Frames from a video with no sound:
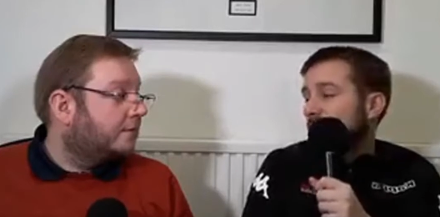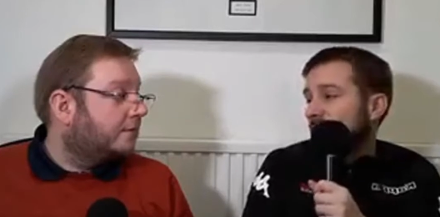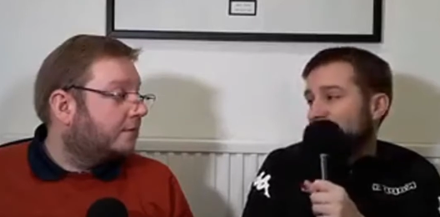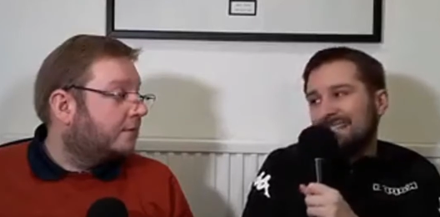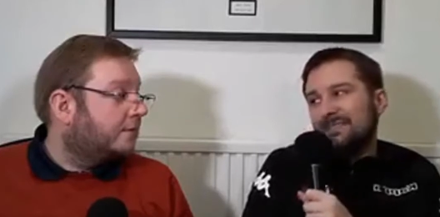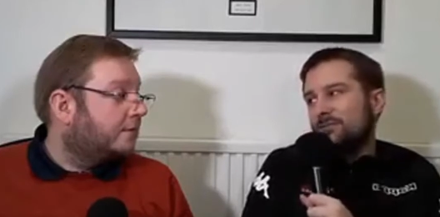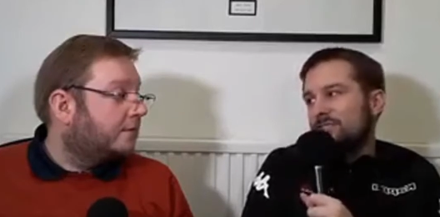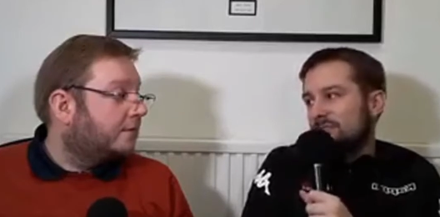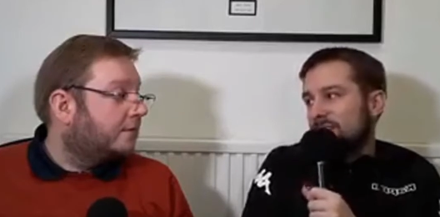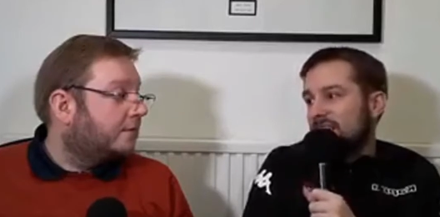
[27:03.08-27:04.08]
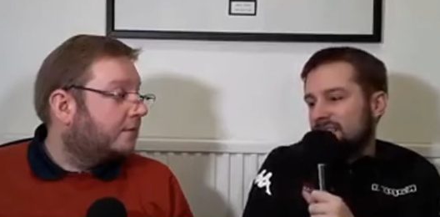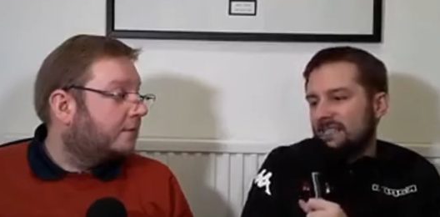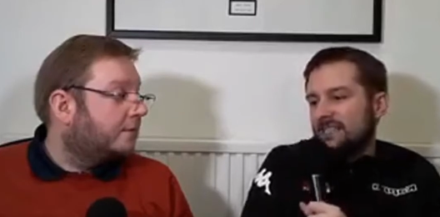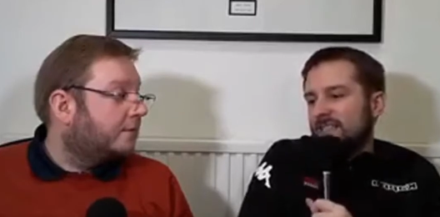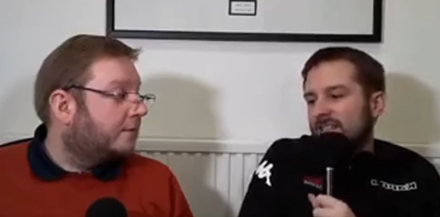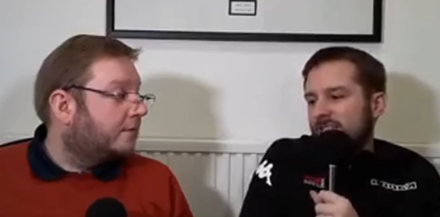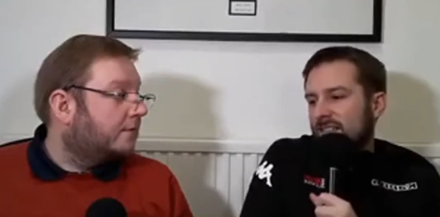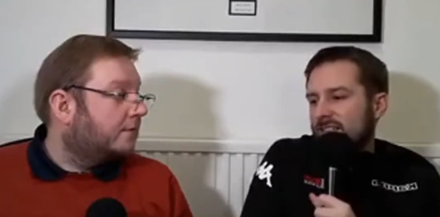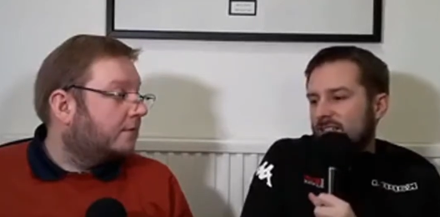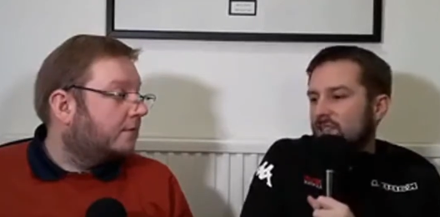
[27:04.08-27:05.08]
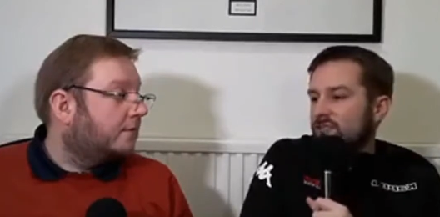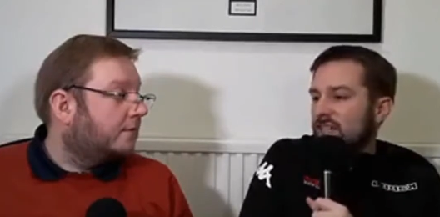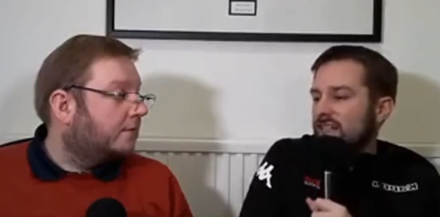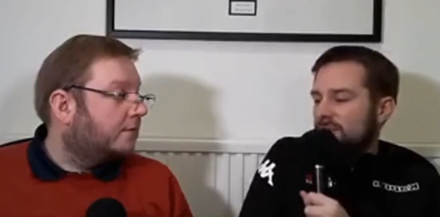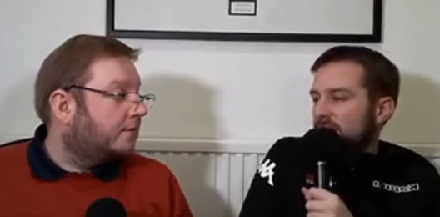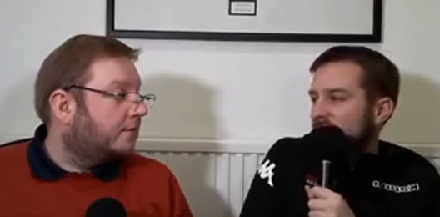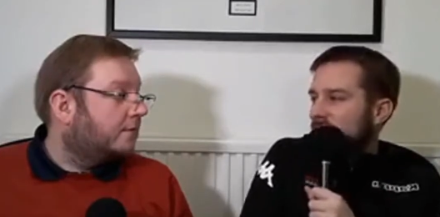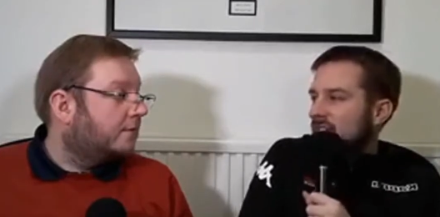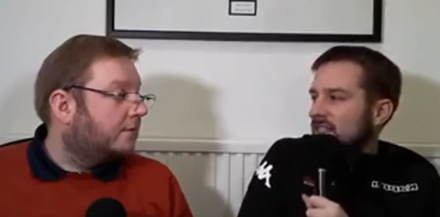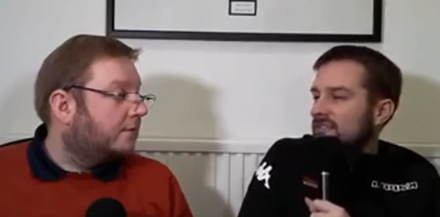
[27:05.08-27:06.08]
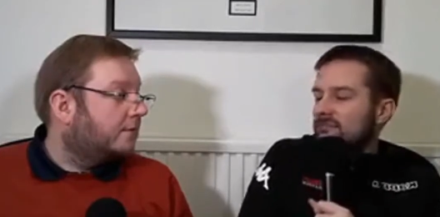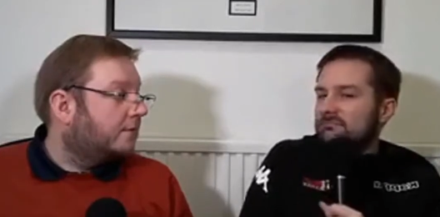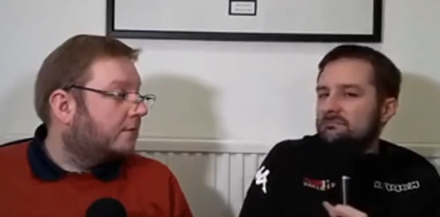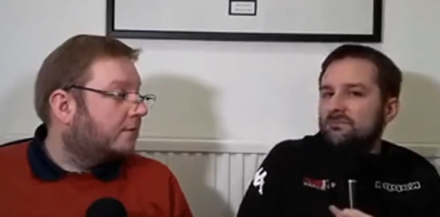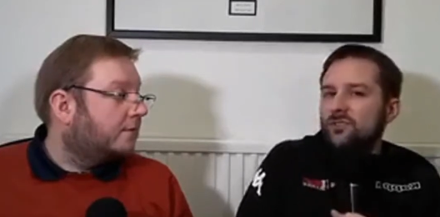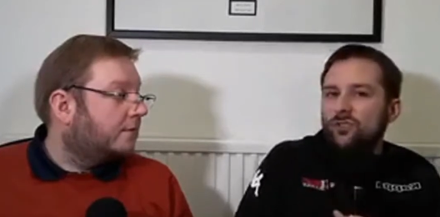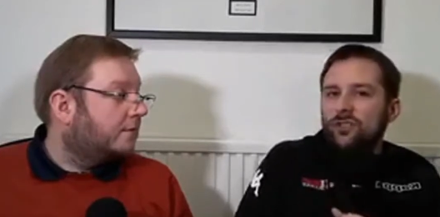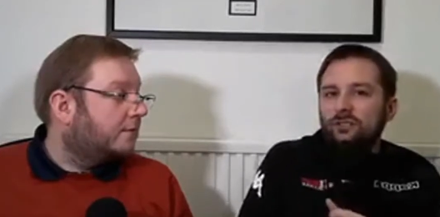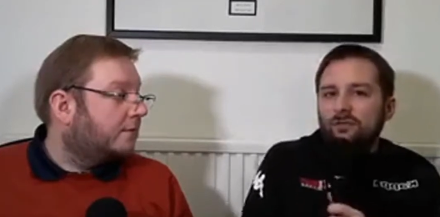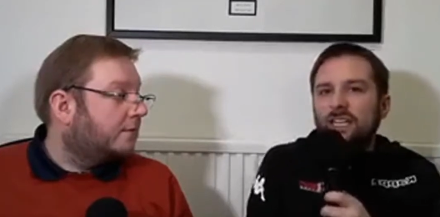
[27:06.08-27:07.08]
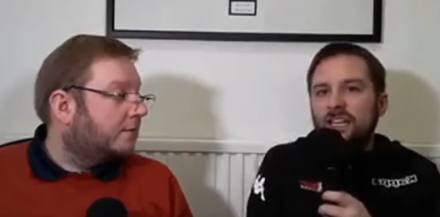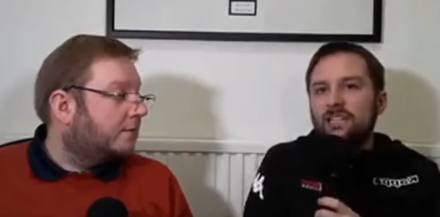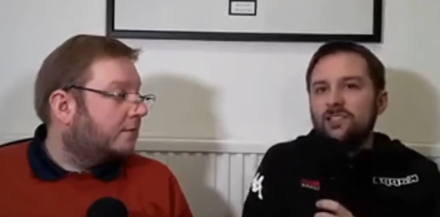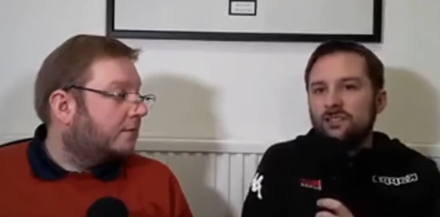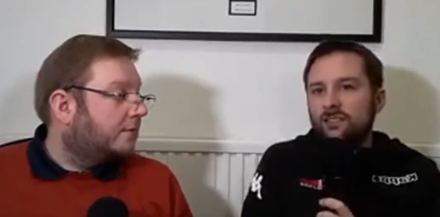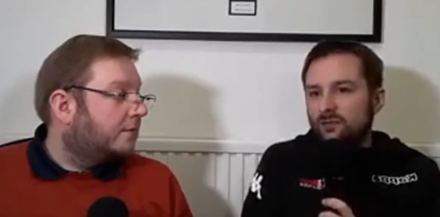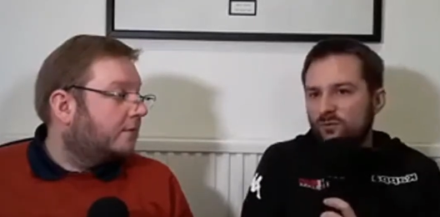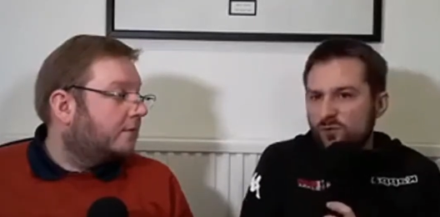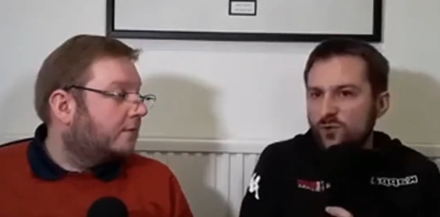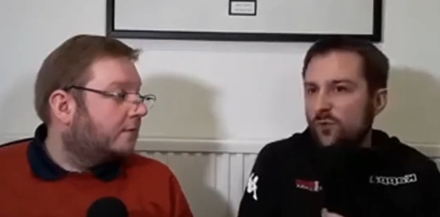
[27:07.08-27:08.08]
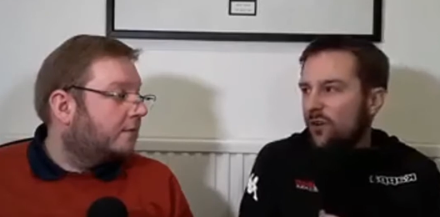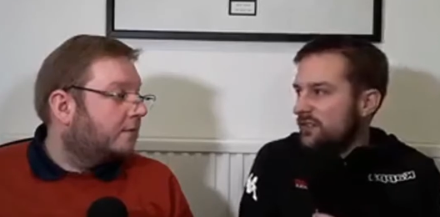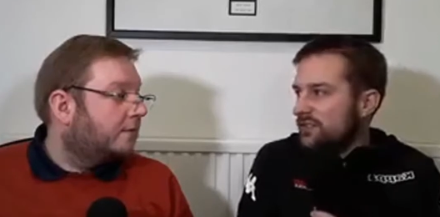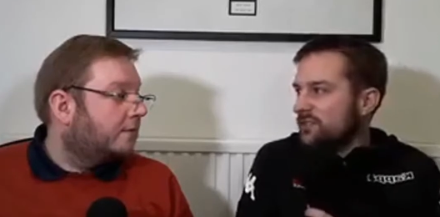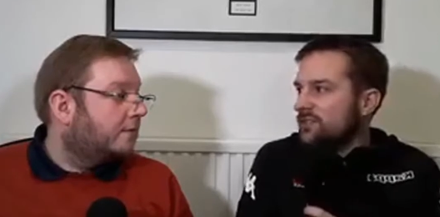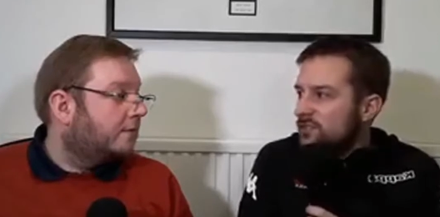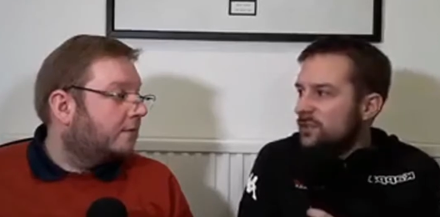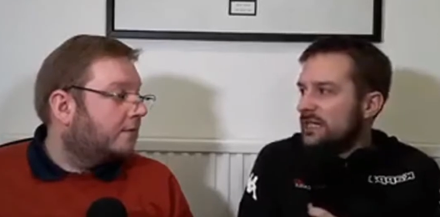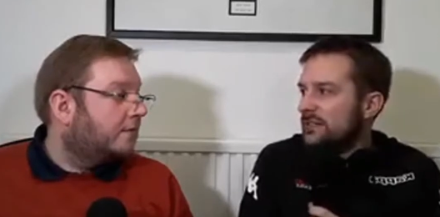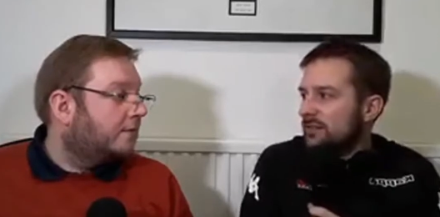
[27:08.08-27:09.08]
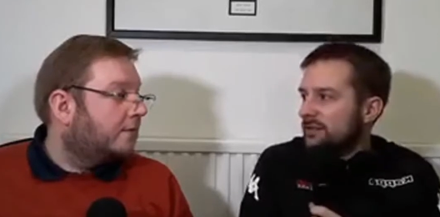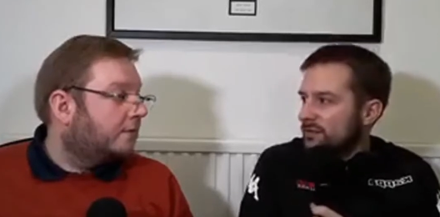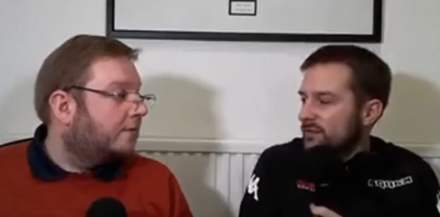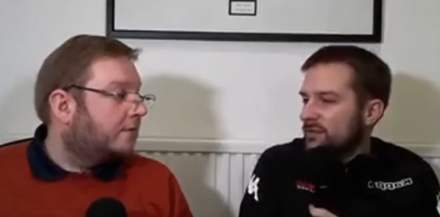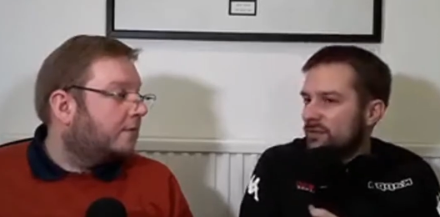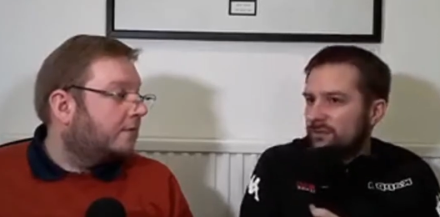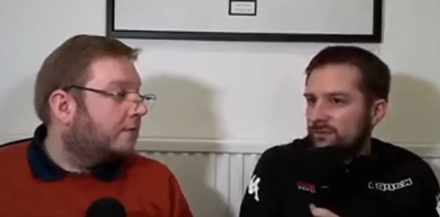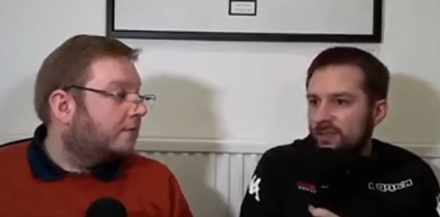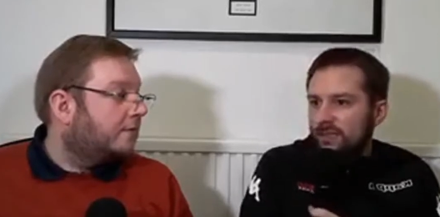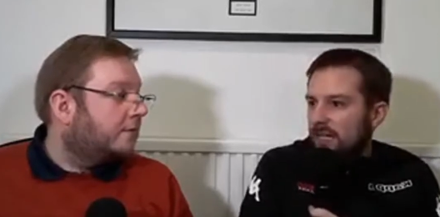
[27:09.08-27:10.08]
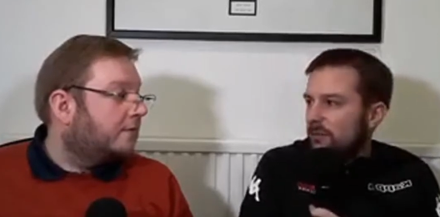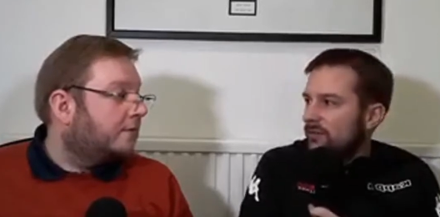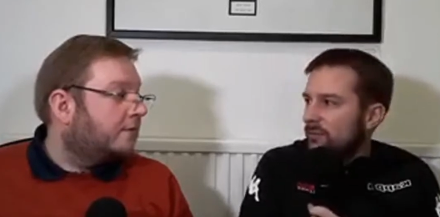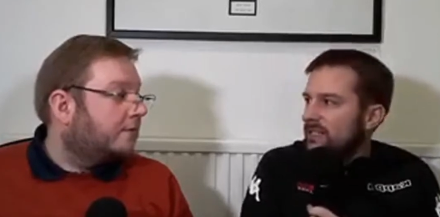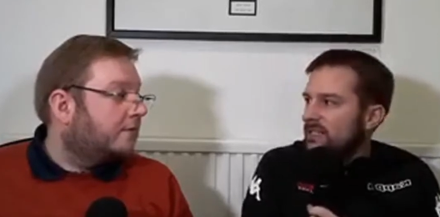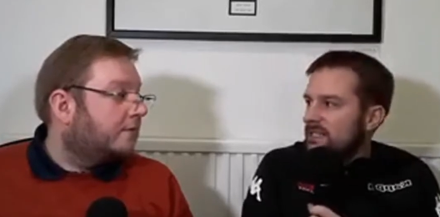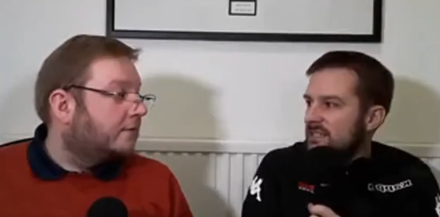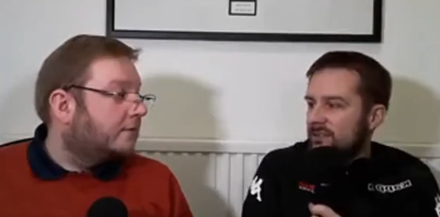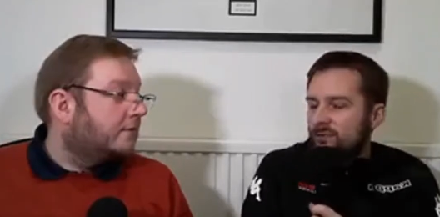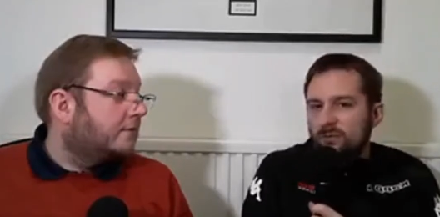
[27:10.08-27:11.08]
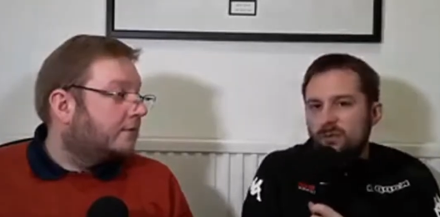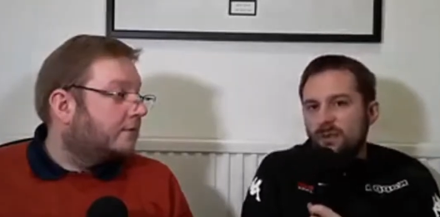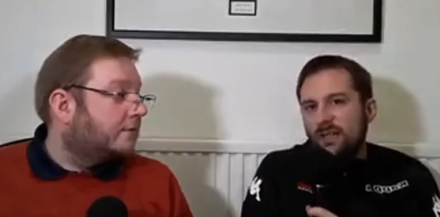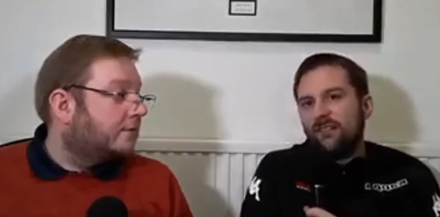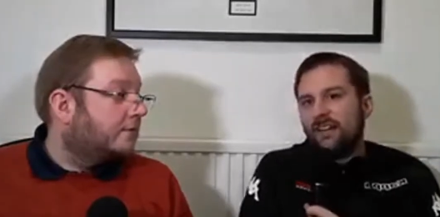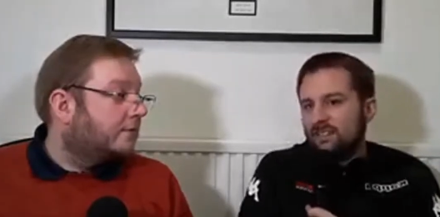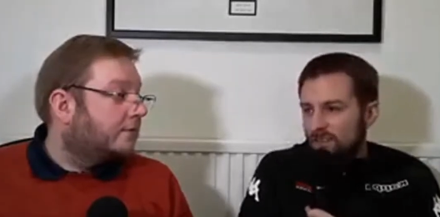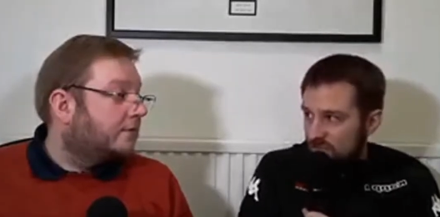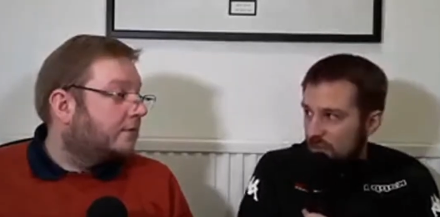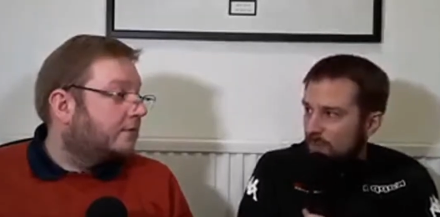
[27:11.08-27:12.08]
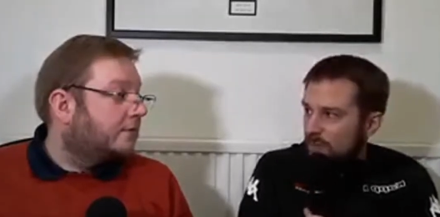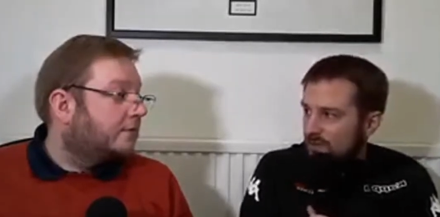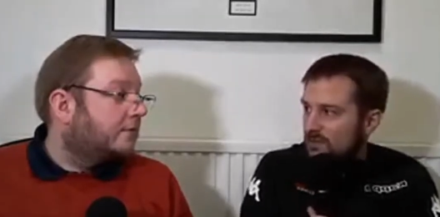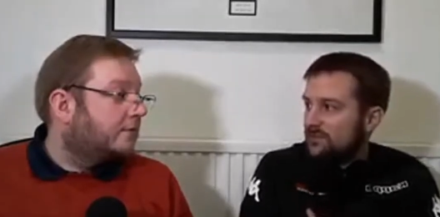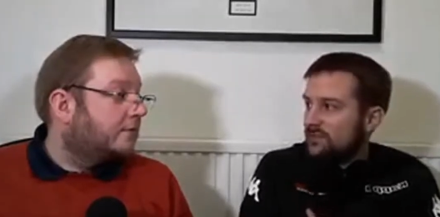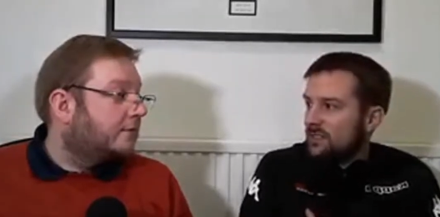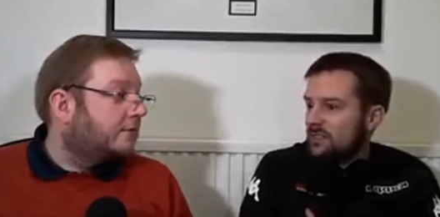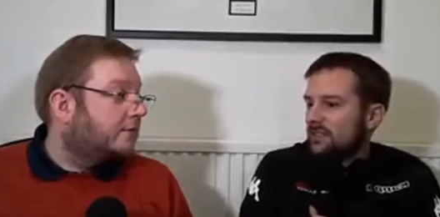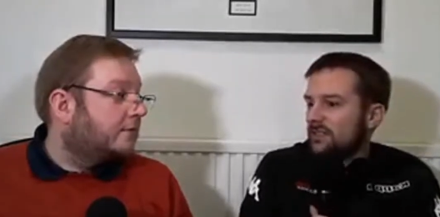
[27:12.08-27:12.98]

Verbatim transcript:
Speaker 1: forward to that game because I think it's a great, it'd be a great sort of occasion. You know, new Warrington, new era. You know, for however many years Tony's supposed to be there against the champions.